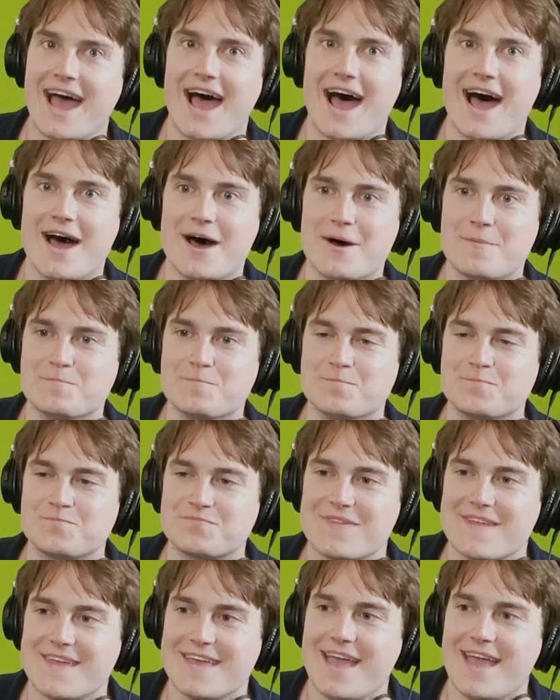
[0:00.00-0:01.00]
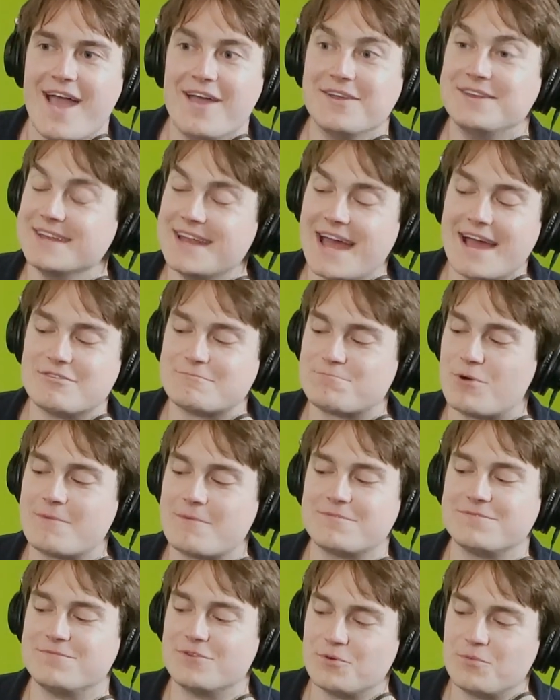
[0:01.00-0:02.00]
Didn't have the
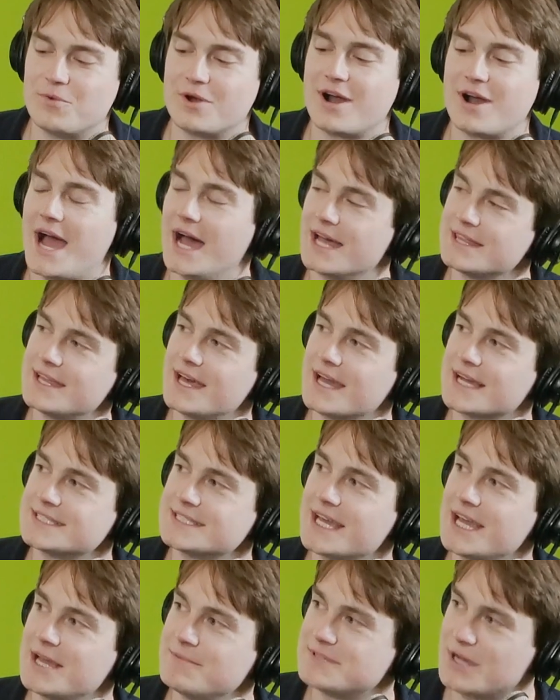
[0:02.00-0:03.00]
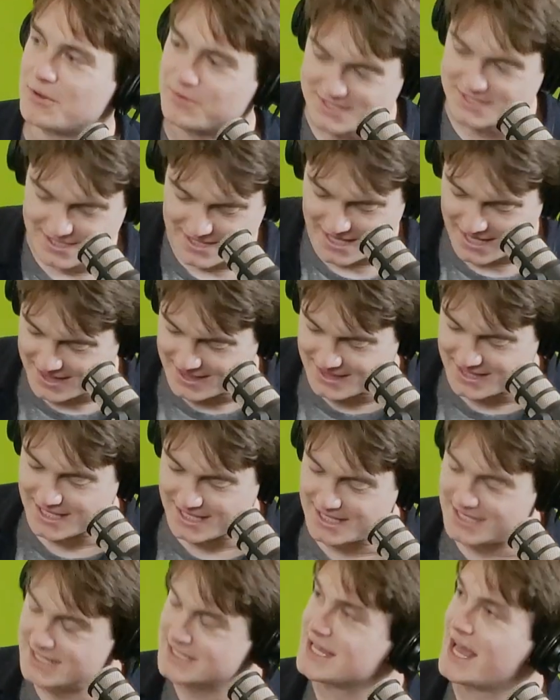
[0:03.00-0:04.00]
proper footwear at the X Games. I was in like
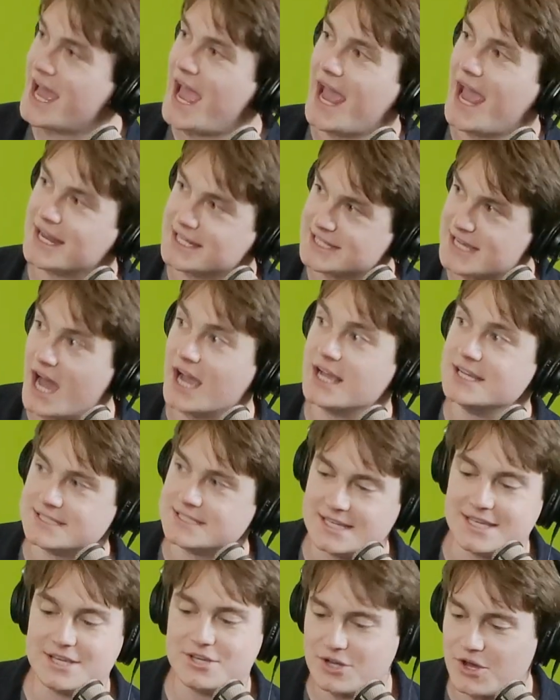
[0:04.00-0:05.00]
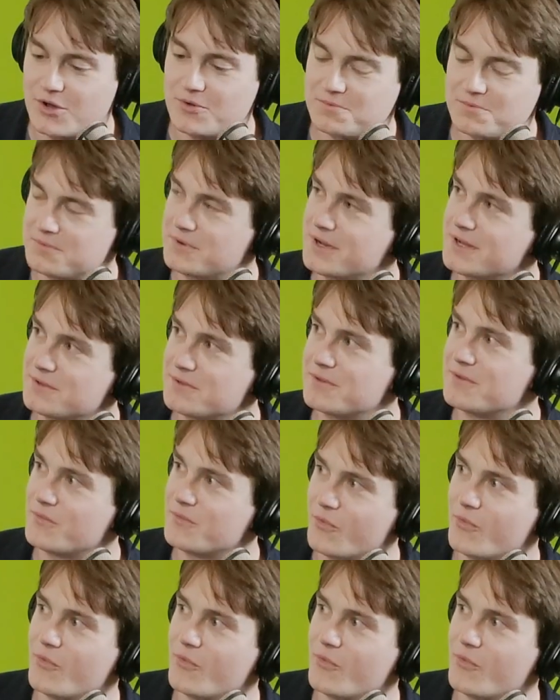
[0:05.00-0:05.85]
these, and it's icy, you know.